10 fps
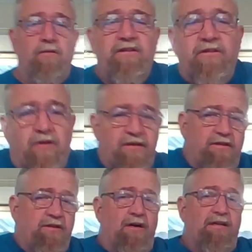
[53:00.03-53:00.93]
always enjoy
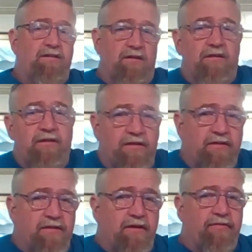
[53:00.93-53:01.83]
Chinese sausage in
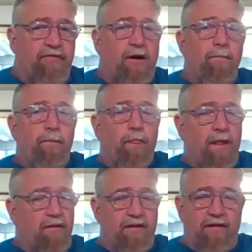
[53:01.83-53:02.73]
stir fry.
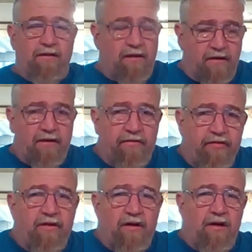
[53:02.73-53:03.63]
I think it
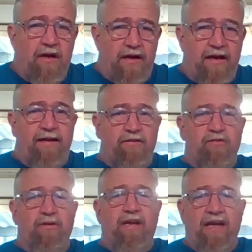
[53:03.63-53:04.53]
gives it an
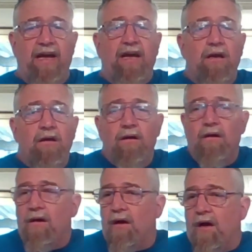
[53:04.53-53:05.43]
extra kick.
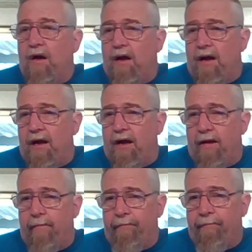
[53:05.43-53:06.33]

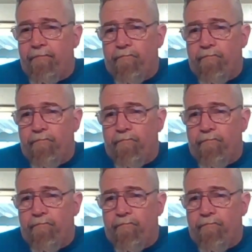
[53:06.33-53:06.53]
Yeah,